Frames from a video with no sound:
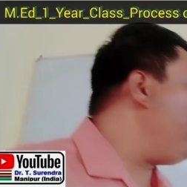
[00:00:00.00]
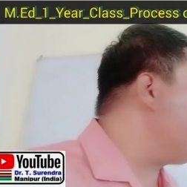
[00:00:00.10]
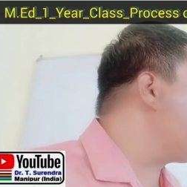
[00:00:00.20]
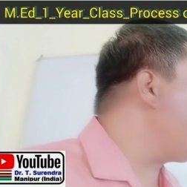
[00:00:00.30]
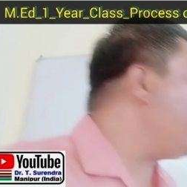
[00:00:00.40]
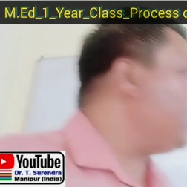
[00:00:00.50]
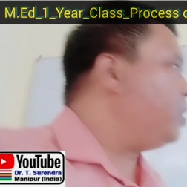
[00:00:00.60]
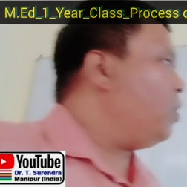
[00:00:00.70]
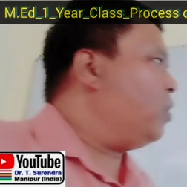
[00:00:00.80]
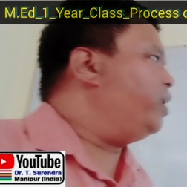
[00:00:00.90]
for seeking the
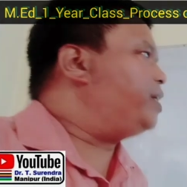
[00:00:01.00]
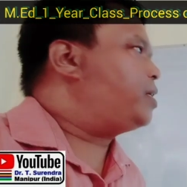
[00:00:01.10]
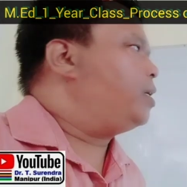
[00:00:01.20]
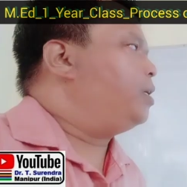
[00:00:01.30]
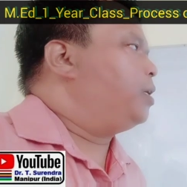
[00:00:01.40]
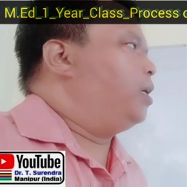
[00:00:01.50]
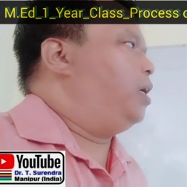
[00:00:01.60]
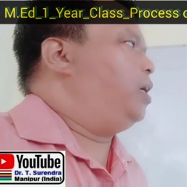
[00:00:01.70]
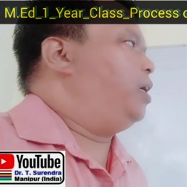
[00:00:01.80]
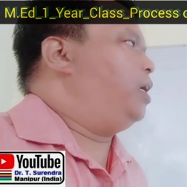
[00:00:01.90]
knowledge,
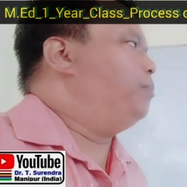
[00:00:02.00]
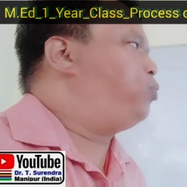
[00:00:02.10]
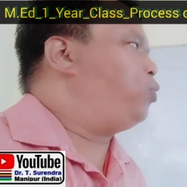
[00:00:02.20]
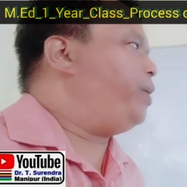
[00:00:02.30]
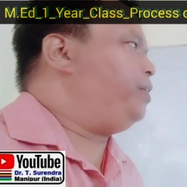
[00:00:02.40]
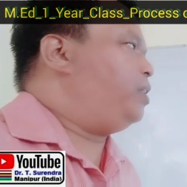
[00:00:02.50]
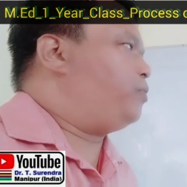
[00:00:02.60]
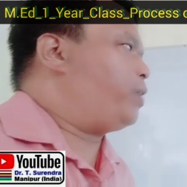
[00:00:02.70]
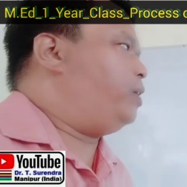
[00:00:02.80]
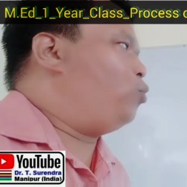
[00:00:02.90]
employing the
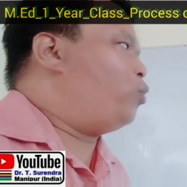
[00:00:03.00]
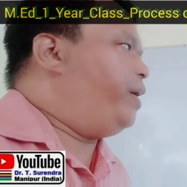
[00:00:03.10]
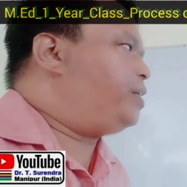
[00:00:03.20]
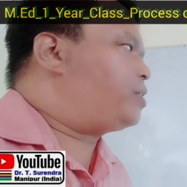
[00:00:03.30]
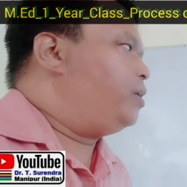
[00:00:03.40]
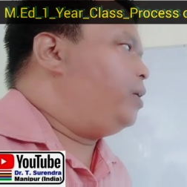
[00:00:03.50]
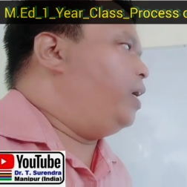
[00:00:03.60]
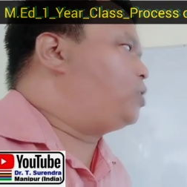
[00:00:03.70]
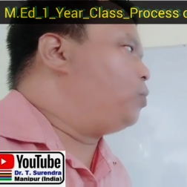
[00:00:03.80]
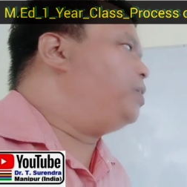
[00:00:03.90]
different ways,
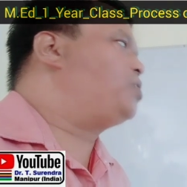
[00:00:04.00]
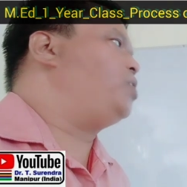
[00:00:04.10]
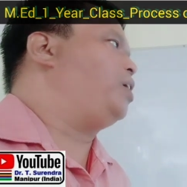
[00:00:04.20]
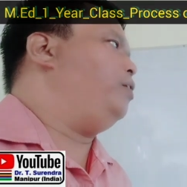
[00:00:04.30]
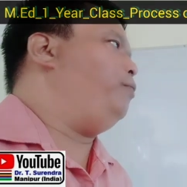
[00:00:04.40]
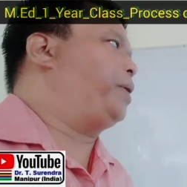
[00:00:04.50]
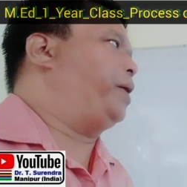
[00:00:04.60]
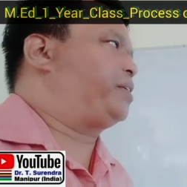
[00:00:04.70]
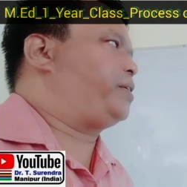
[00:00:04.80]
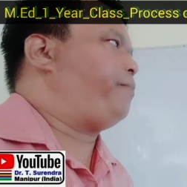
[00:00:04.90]
assume the
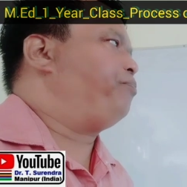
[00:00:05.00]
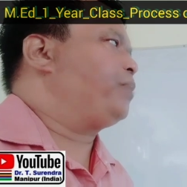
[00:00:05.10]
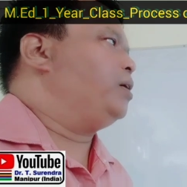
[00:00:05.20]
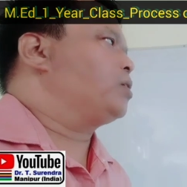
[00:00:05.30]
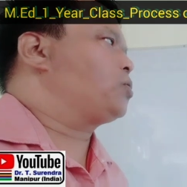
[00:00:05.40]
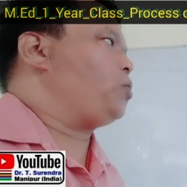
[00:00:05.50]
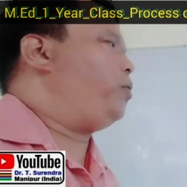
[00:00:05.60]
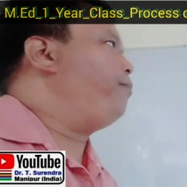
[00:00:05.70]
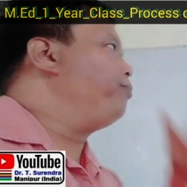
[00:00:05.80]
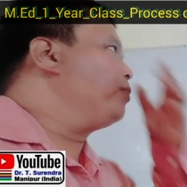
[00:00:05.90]
significance.
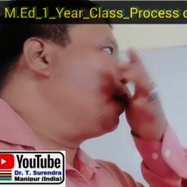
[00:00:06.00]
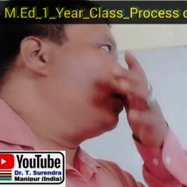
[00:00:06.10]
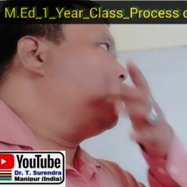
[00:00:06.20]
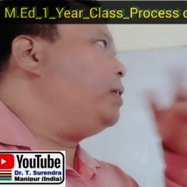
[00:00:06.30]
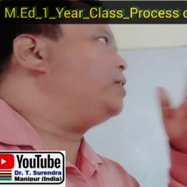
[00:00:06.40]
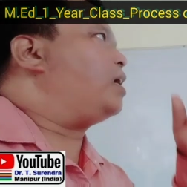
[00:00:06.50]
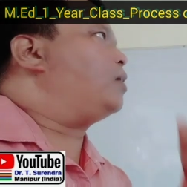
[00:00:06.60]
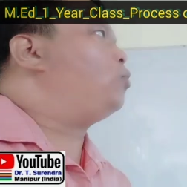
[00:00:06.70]
So these are